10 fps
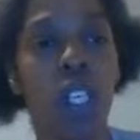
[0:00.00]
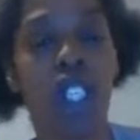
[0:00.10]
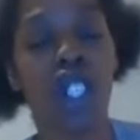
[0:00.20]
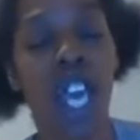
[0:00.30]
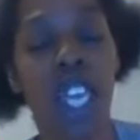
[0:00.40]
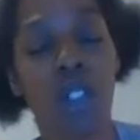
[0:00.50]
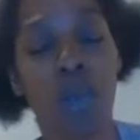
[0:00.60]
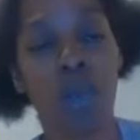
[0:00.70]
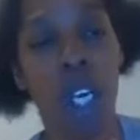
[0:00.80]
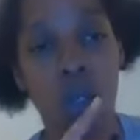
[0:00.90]
want to
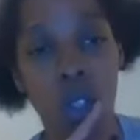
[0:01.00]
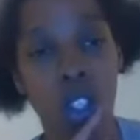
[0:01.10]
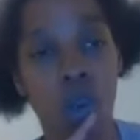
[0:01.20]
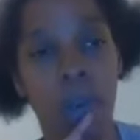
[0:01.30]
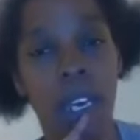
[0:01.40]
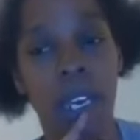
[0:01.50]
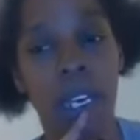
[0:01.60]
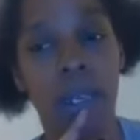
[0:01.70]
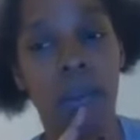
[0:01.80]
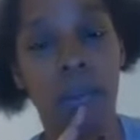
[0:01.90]
challenge me on so
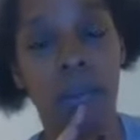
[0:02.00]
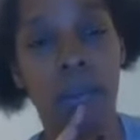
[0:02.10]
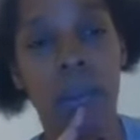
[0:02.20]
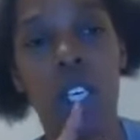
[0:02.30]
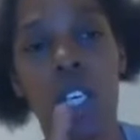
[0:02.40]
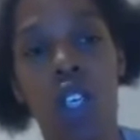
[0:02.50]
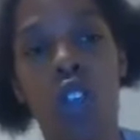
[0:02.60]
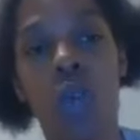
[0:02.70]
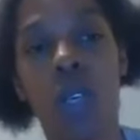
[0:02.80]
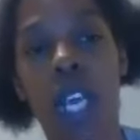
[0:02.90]
bad.
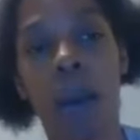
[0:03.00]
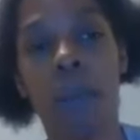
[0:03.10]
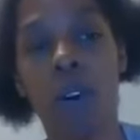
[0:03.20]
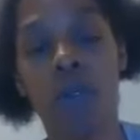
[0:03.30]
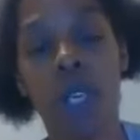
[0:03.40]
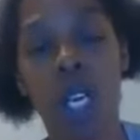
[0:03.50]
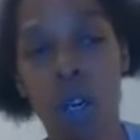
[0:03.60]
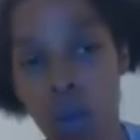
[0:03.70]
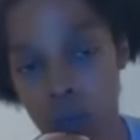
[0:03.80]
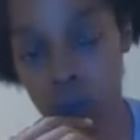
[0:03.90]
You and I both
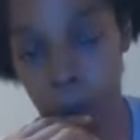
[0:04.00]
know